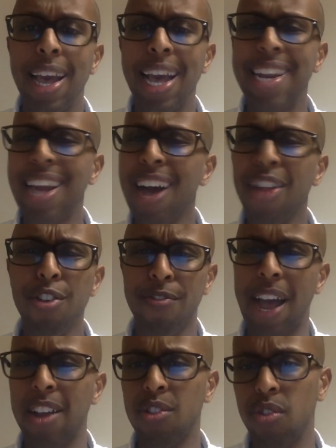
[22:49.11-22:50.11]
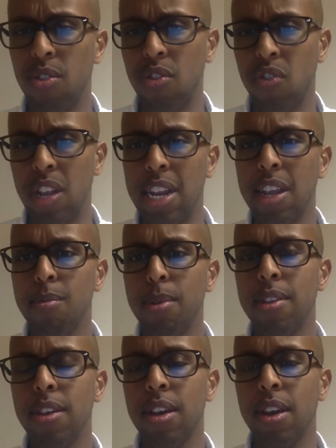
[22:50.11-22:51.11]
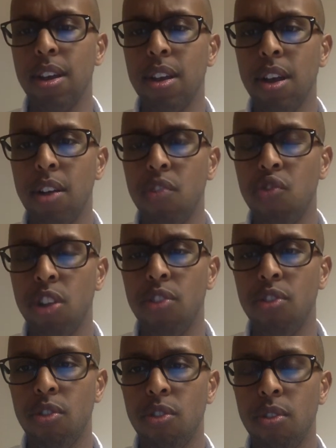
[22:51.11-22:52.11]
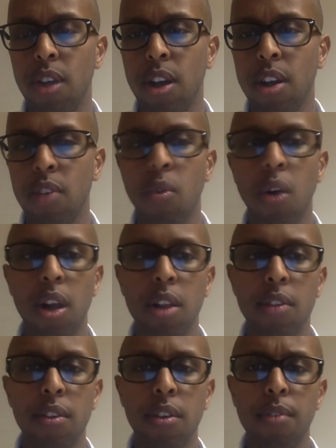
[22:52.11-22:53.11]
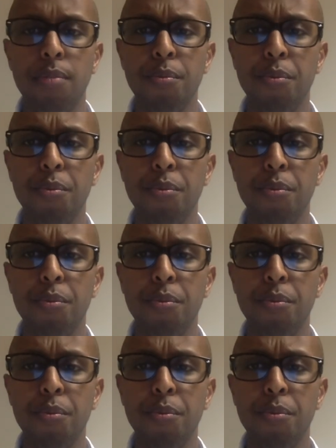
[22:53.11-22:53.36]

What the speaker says: and other factors inhibiting gender equality.